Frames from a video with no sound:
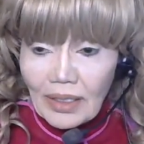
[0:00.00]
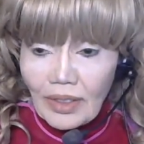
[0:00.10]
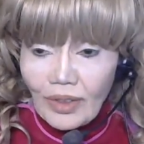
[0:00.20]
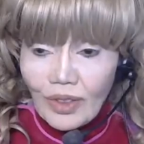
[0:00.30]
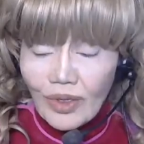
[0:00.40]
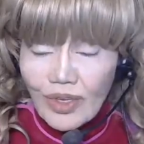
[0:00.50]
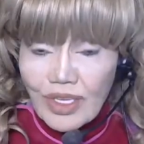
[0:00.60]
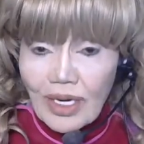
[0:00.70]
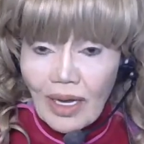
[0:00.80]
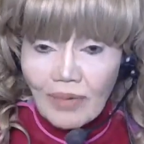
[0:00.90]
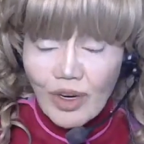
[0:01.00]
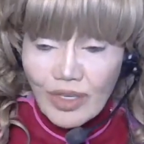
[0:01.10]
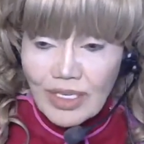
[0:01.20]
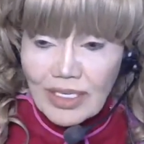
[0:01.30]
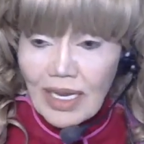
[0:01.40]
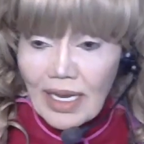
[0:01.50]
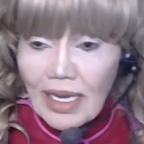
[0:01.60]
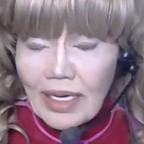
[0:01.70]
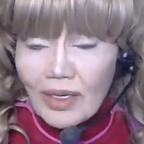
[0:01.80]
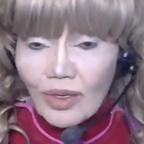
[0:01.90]
Saddam
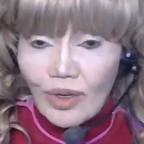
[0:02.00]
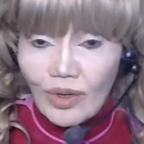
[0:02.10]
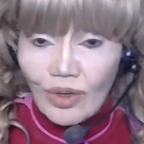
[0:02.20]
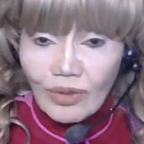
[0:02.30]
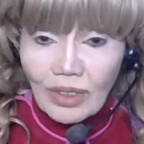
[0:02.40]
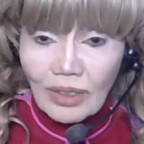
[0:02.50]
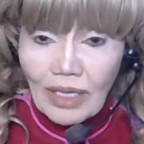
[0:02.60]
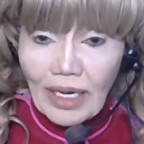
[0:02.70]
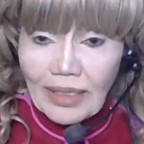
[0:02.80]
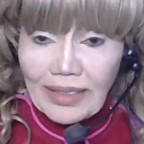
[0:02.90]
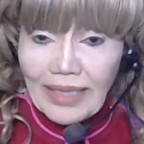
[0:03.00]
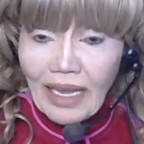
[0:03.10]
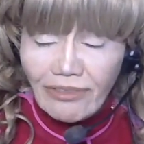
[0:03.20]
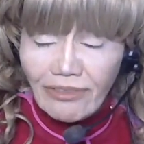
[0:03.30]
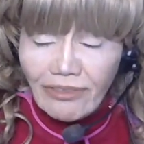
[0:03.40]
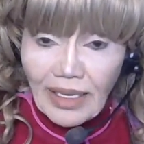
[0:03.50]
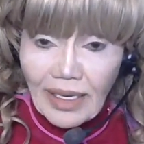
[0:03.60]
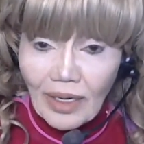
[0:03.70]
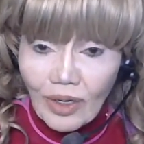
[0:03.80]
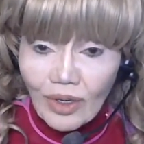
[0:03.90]
Hussein or
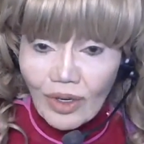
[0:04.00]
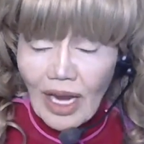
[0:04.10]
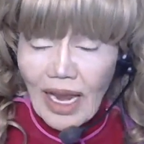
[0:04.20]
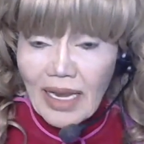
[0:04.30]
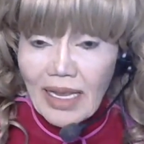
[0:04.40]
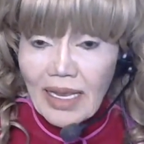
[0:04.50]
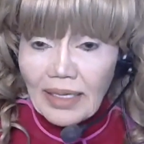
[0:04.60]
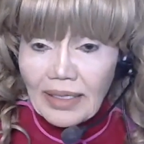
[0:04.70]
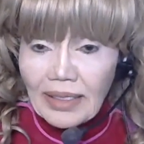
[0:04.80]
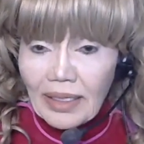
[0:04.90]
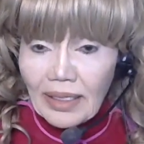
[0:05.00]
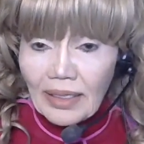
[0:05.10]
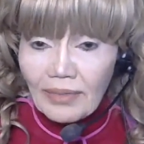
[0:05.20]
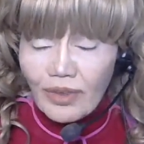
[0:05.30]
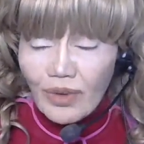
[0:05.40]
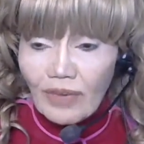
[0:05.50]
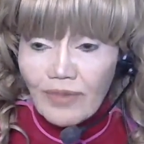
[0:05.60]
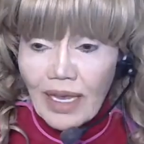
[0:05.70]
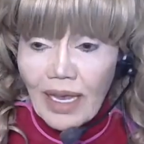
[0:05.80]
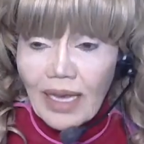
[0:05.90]
Gaddafi or any, if you give
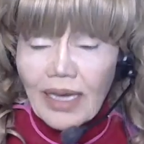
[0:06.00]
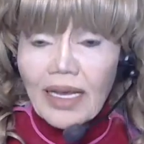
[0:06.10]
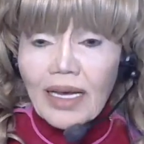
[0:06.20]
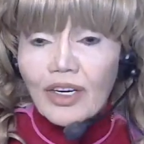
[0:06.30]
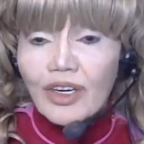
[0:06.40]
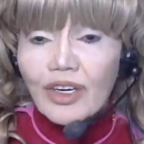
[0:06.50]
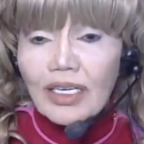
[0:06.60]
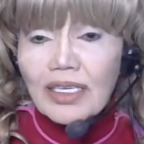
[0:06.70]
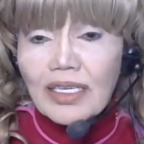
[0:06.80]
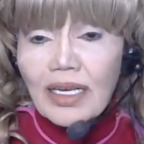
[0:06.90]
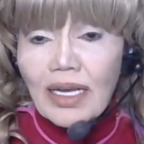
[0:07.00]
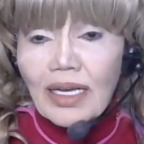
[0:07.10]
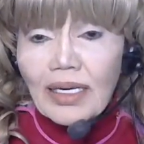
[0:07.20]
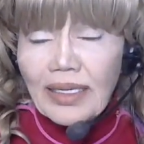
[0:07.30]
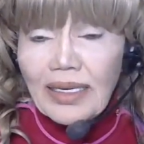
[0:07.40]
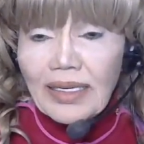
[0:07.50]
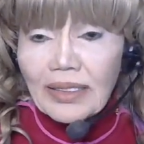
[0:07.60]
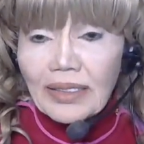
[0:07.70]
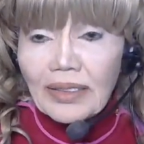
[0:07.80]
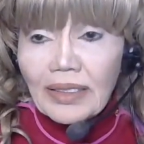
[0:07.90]
me any current
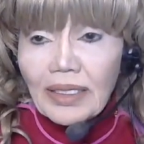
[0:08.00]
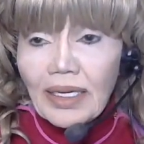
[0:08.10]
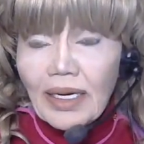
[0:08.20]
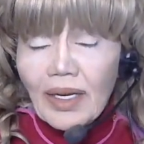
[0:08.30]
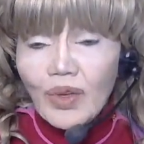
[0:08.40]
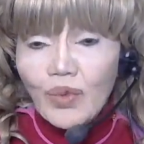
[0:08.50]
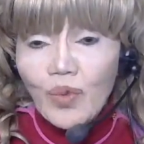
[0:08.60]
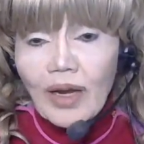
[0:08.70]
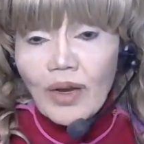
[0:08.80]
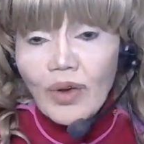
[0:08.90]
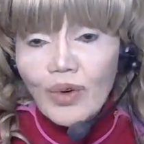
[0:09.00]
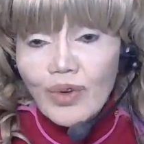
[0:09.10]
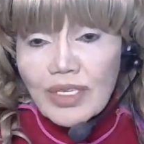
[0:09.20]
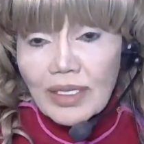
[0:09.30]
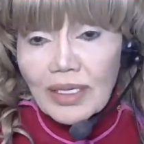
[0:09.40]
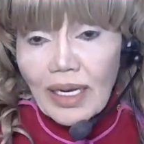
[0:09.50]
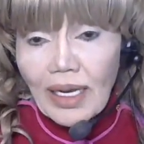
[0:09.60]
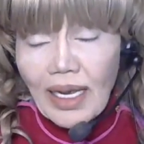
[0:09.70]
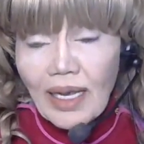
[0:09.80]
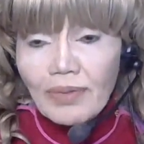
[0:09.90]
leader, the one who's
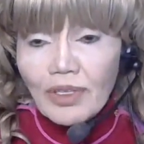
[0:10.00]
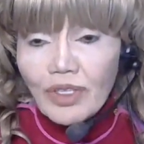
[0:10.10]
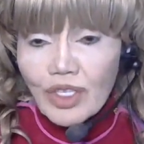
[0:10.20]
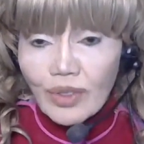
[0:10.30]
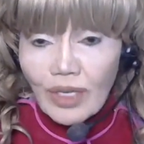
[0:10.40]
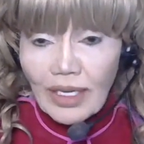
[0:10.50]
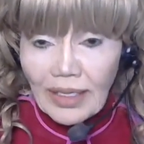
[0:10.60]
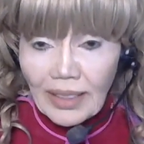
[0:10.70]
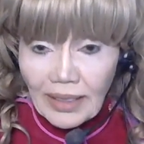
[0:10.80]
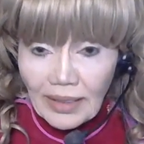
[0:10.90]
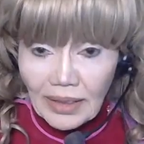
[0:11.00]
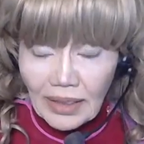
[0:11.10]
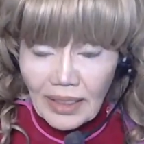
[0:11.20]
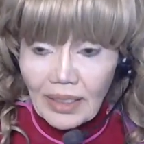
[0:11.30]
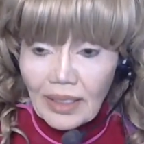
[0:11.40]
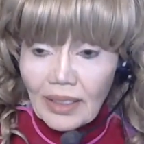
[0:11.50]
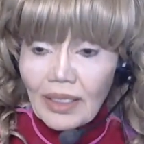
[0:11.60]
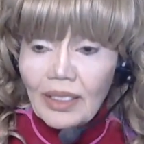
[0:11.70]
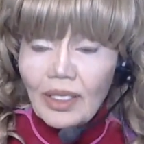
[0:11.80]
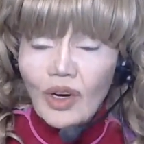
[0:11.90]
able to kill
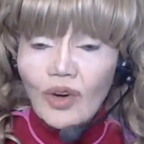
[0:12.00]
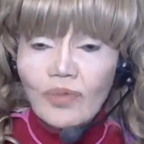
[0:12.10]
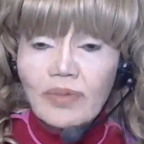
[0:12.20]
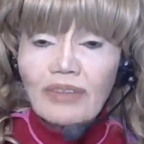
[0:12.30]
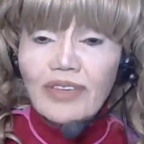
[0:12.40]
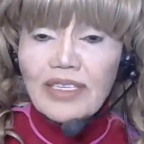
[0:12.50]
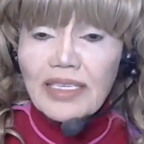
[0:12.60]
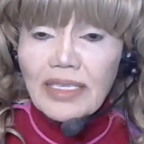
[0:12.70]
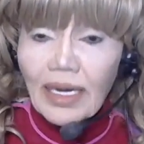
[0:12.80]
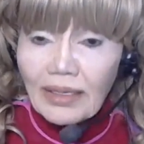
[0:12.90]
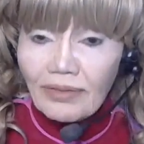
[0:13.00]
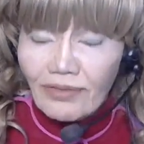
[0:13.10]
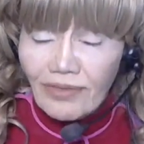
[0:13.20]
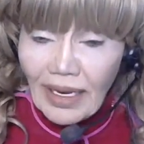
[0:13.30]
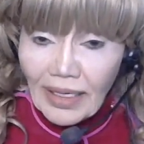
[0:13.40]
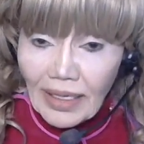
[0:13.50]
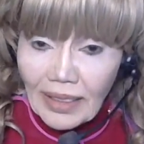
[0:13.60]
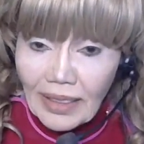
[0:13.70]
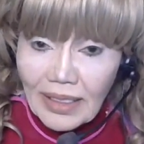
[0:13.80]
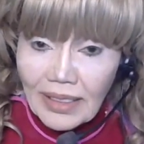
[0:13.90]
or be physically
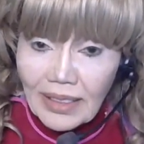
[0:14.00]
violent